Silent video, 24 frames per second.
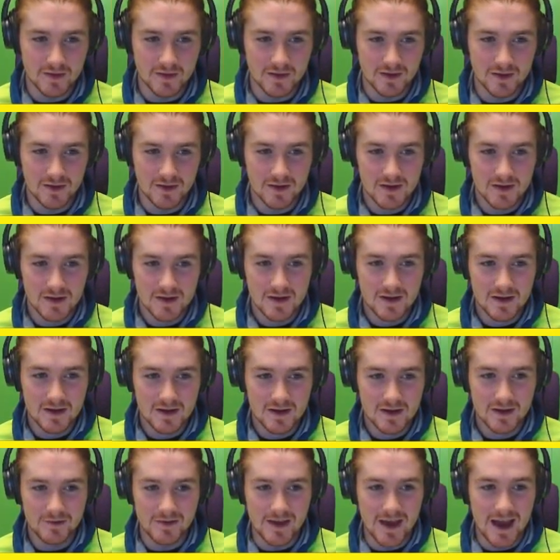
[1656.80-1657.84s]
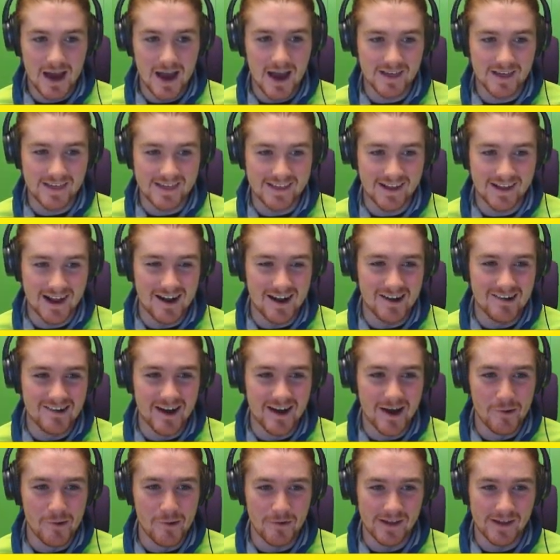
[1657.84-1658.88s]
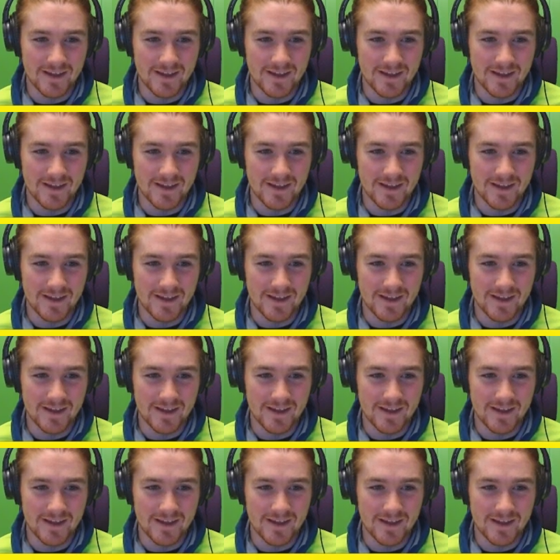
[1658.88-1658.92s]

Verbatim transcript: I'm out. Yeah. Yes, Donut,